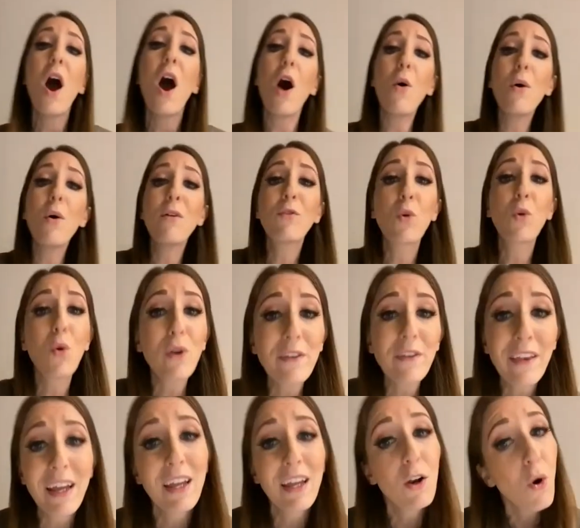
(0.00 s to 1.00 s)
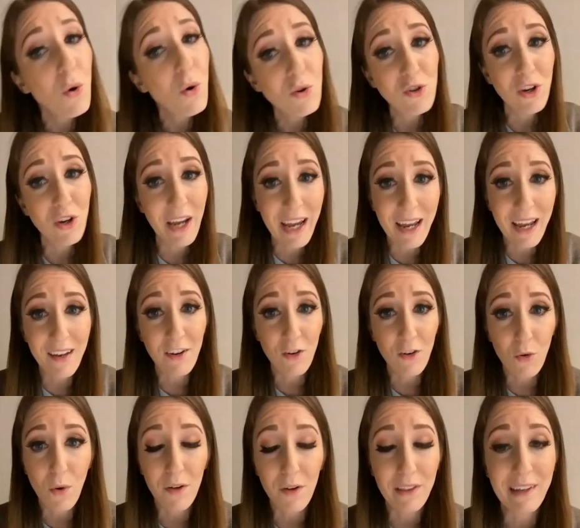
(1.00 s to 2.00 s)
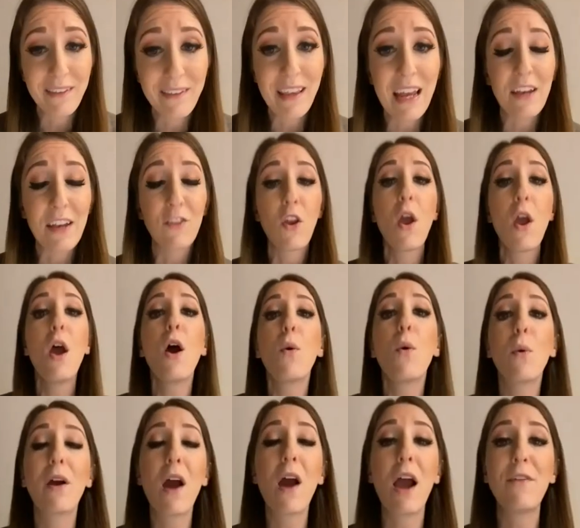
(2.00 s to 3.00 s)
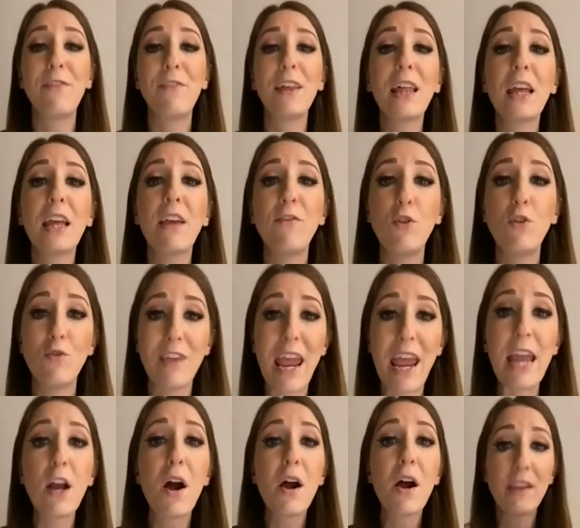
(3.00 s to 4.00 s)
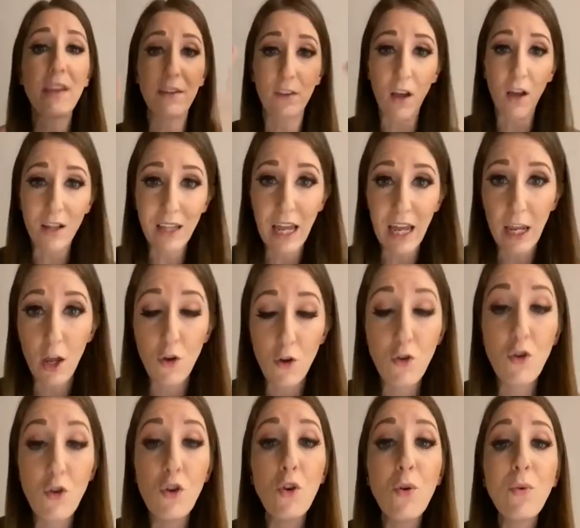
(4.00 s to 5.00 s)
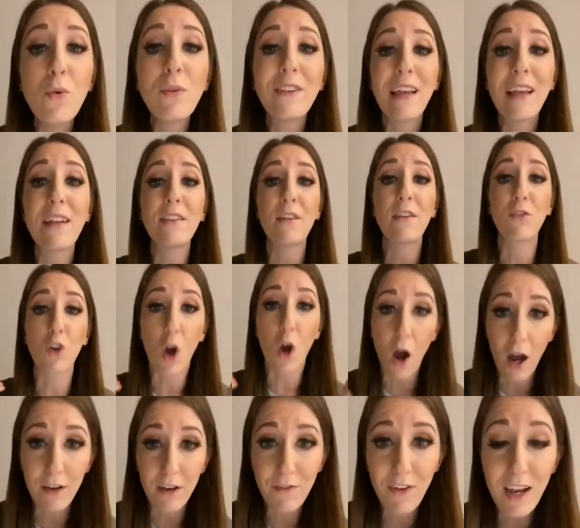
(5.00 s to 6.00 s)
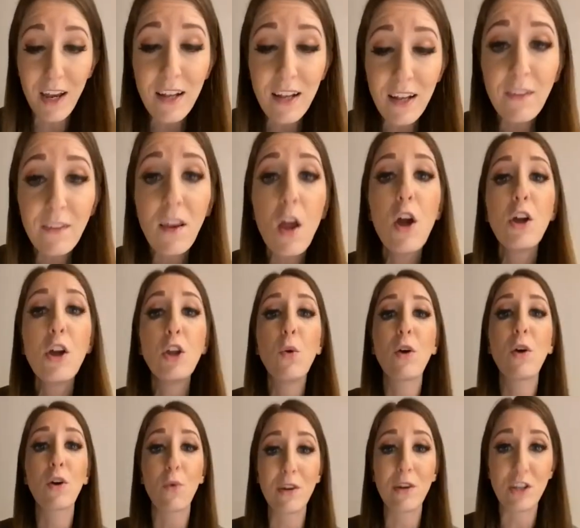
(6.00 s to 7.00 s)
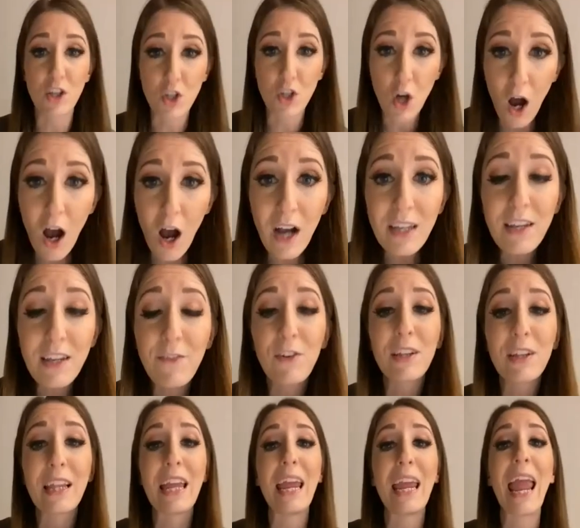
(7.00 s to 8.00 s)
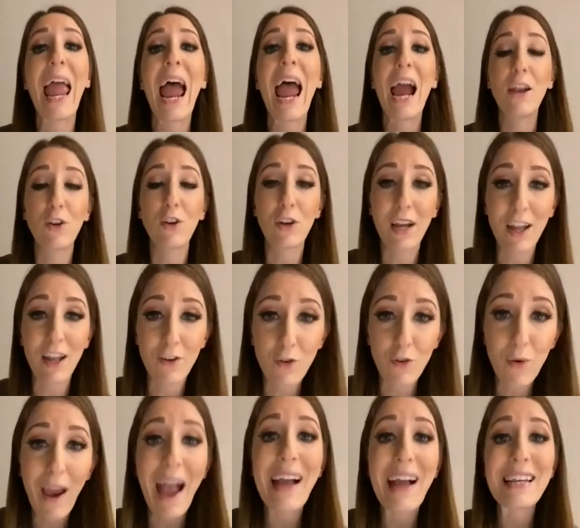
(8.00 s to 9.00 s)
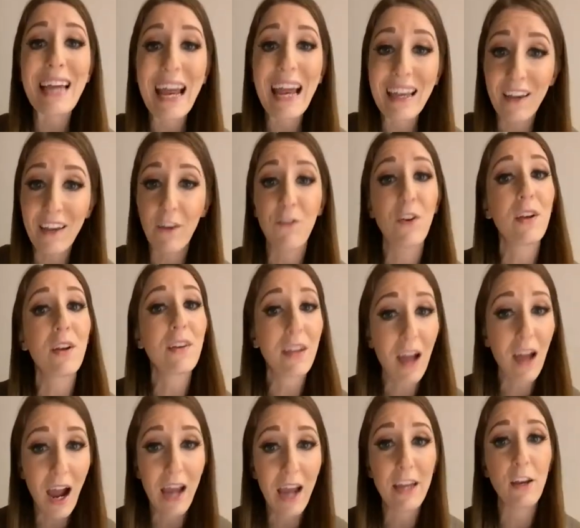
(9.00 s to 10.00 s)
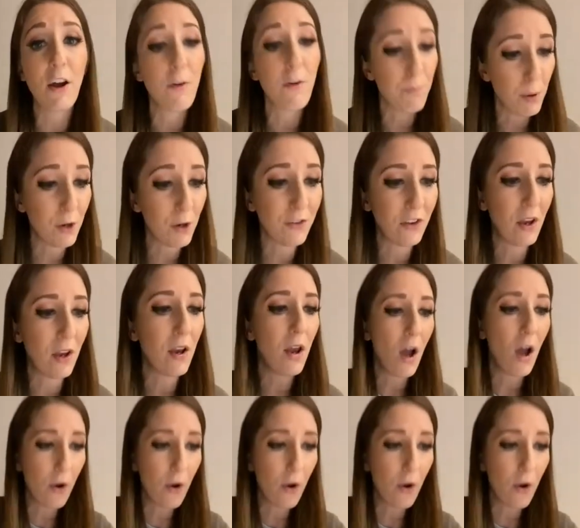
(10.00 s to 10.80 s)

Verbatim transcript: Oh, of course I can hold your hand and do all these things. Where I feel like if you take on this like new sense of confidence, you are going to talk differently and you're going to attract a different kind of person.